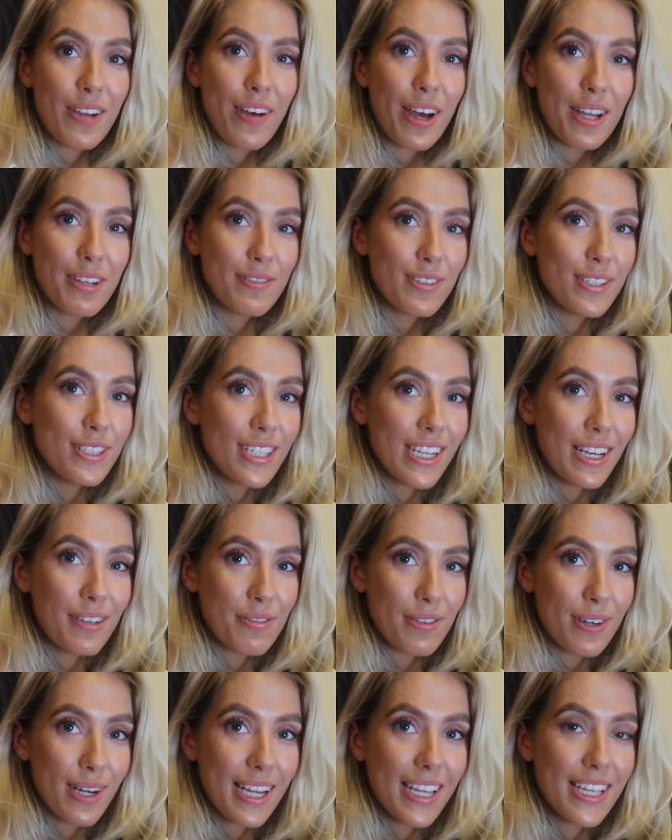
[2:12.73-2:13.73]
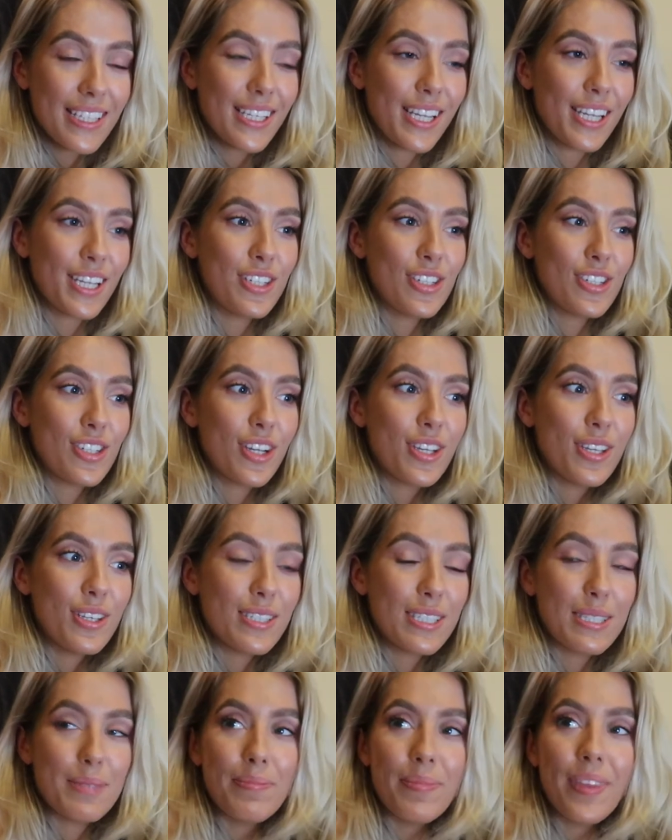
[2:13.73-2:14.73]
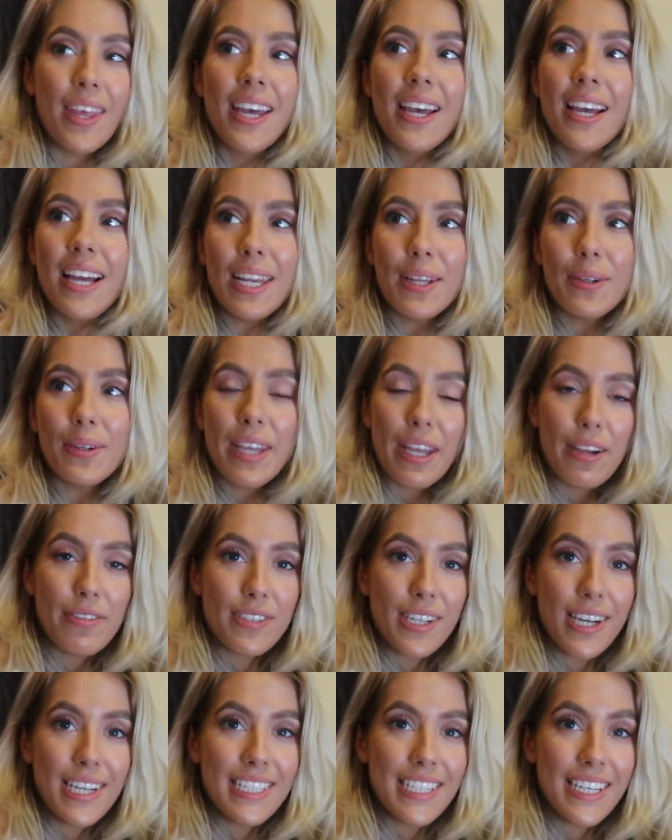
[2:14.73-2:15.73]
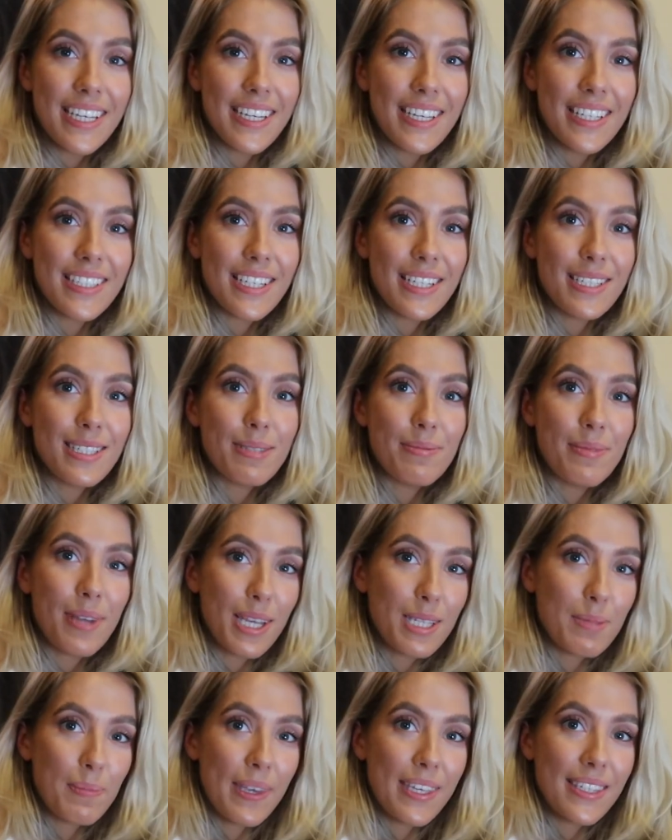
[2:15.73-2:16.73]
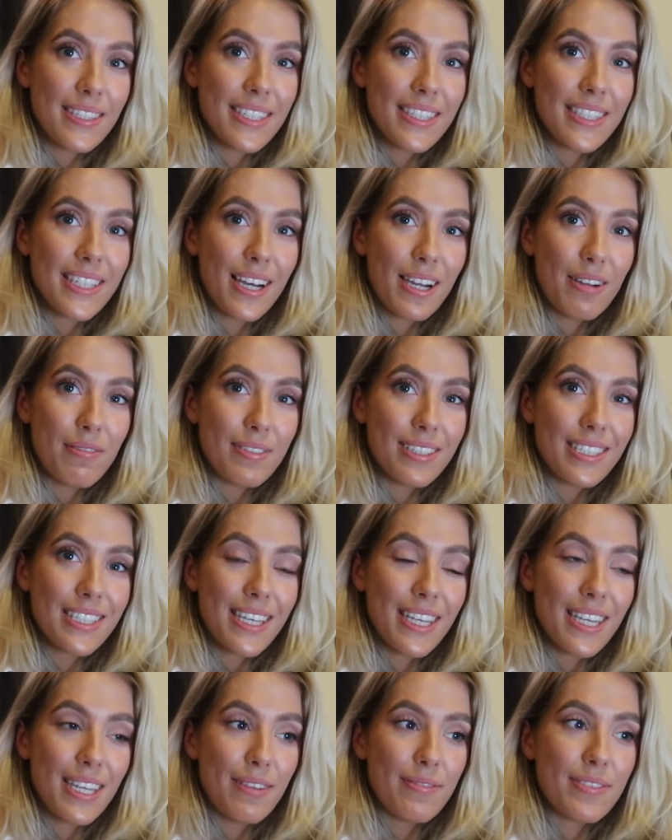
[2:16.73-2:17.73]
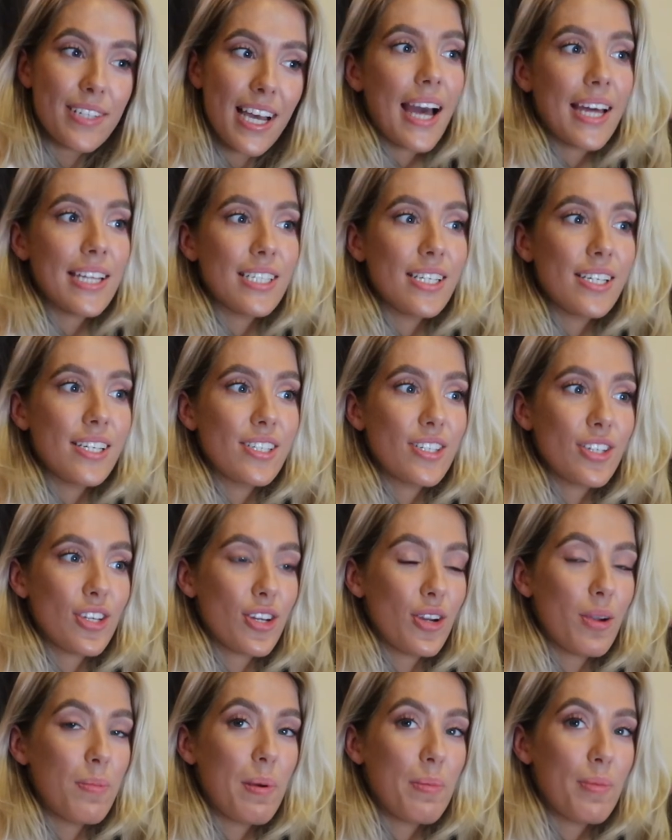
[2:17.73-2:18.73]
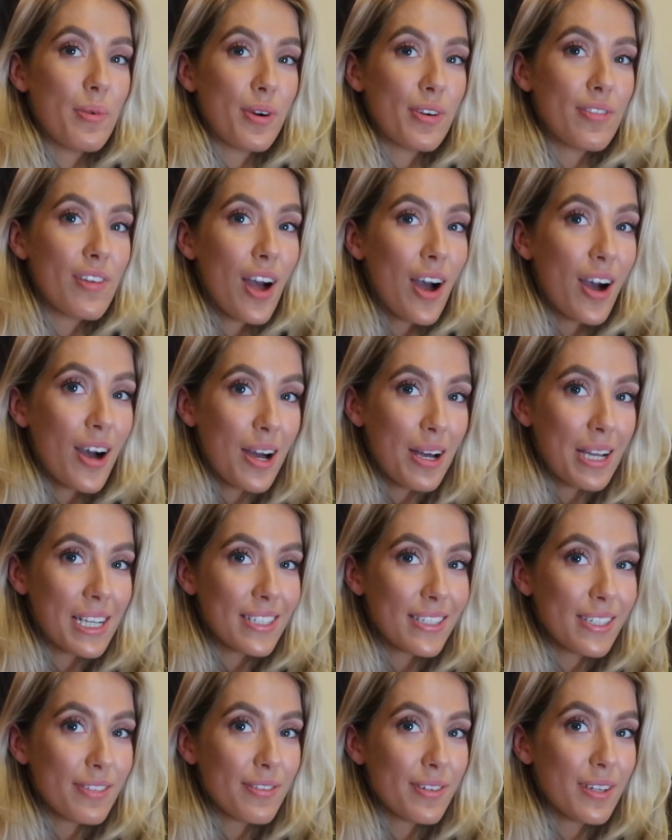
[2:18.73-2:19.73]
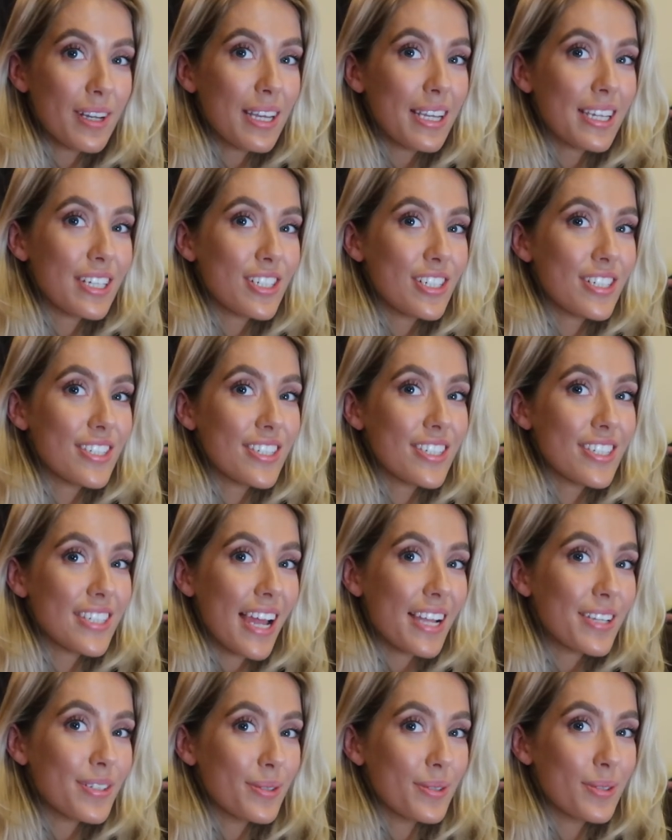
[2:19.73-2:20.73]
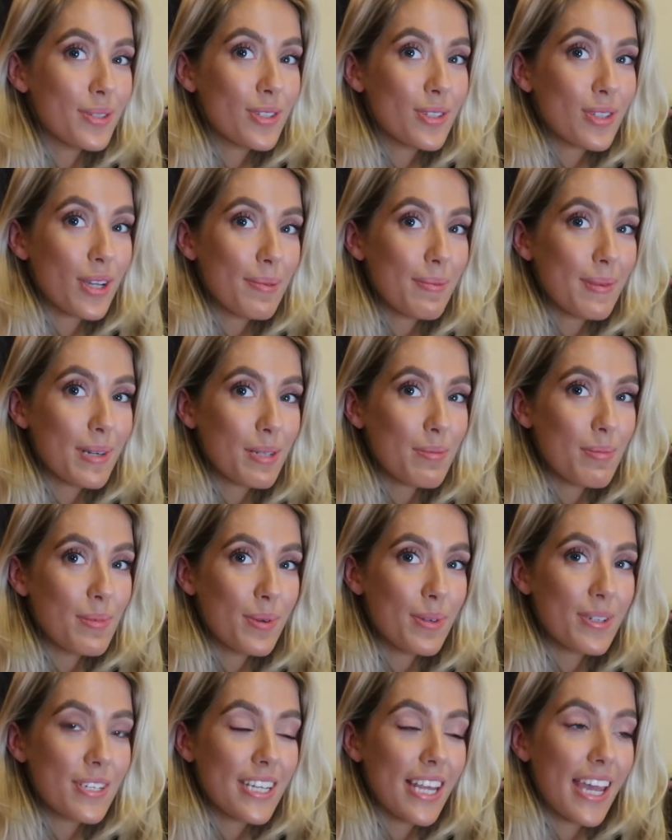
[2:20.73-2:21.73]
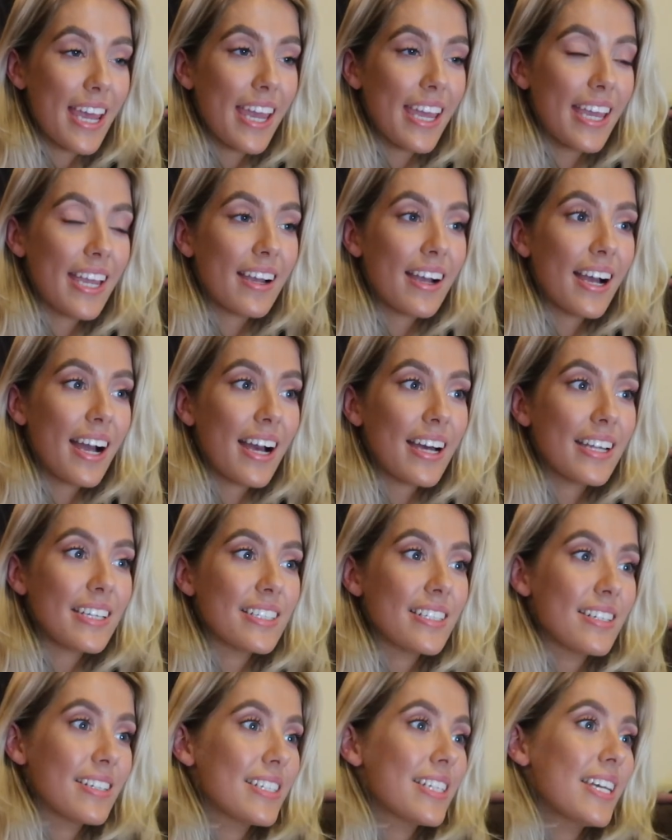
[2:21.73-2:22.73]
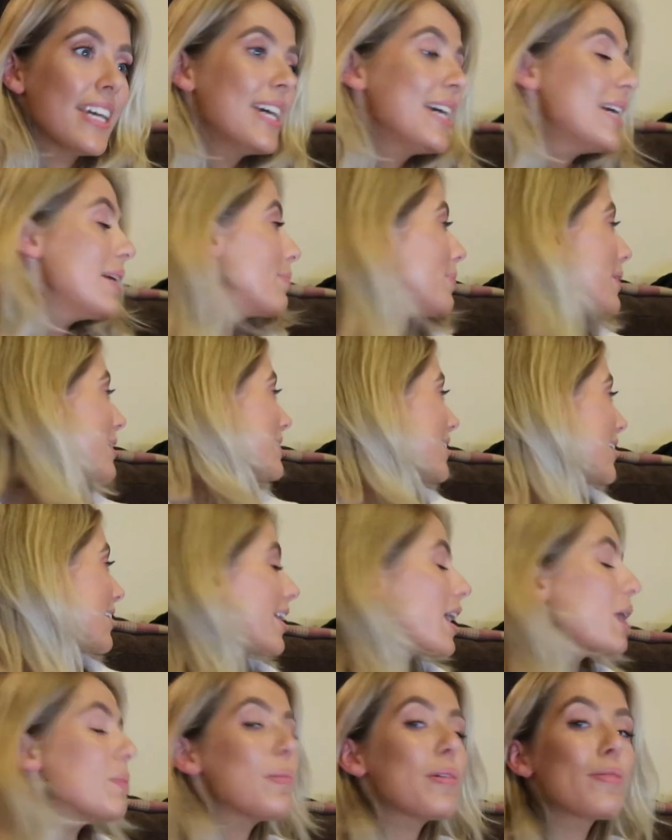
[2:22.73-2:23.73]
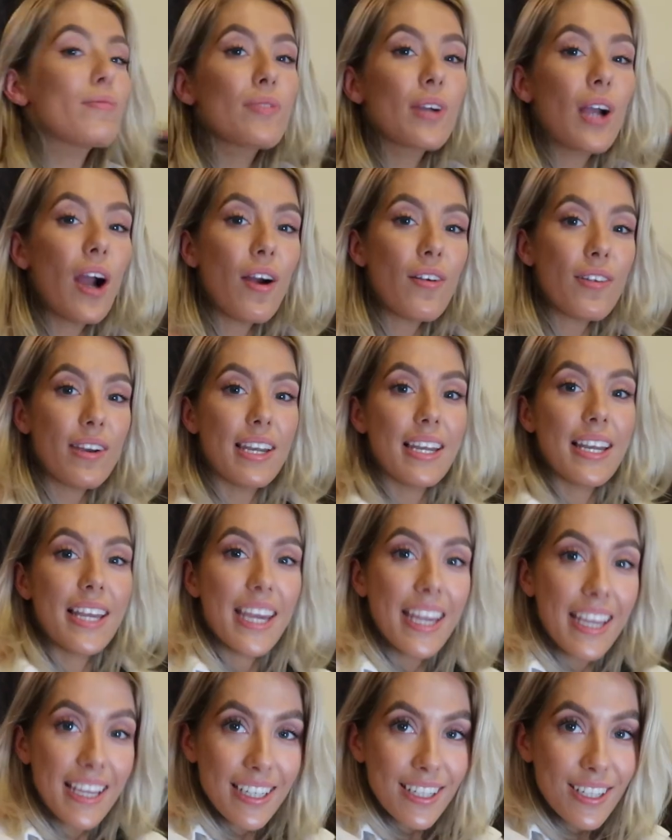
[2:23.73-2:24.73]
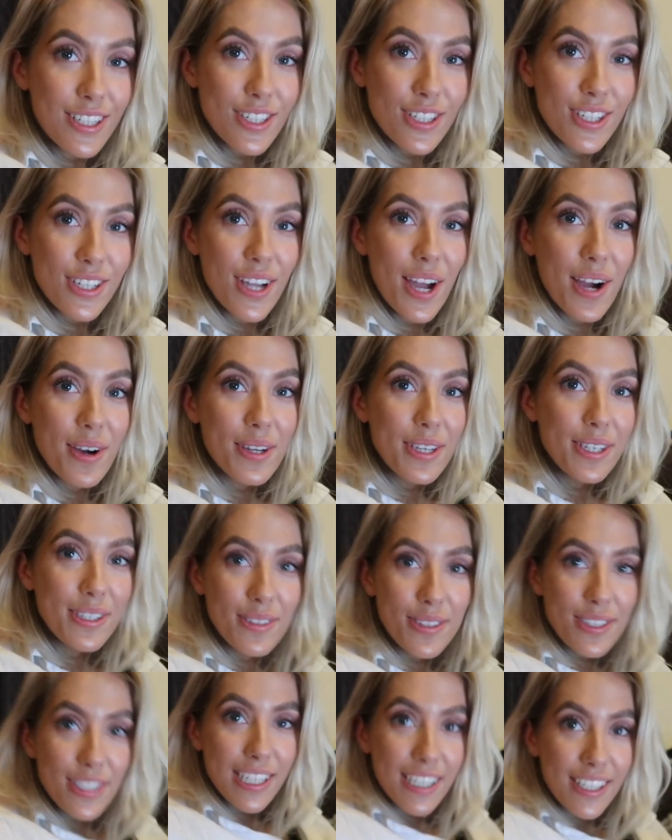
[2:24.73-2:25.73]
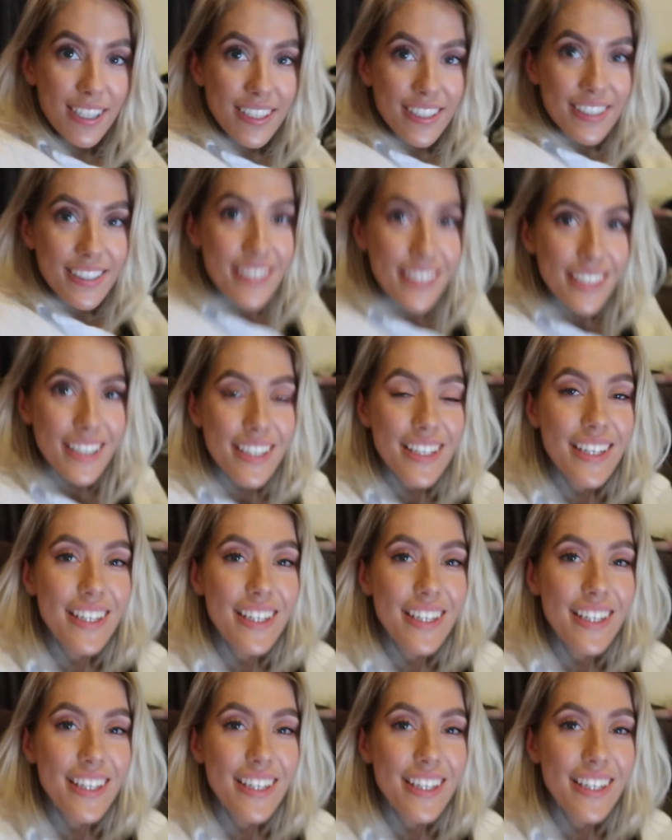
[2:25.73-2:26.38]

I've had a few deliveries. I can show you some little gift ideas and some nice pieces that I've received and show a bit more of her because I feel like she's settled so much more today and bits like that. But currently, I'll show you how cute she looks.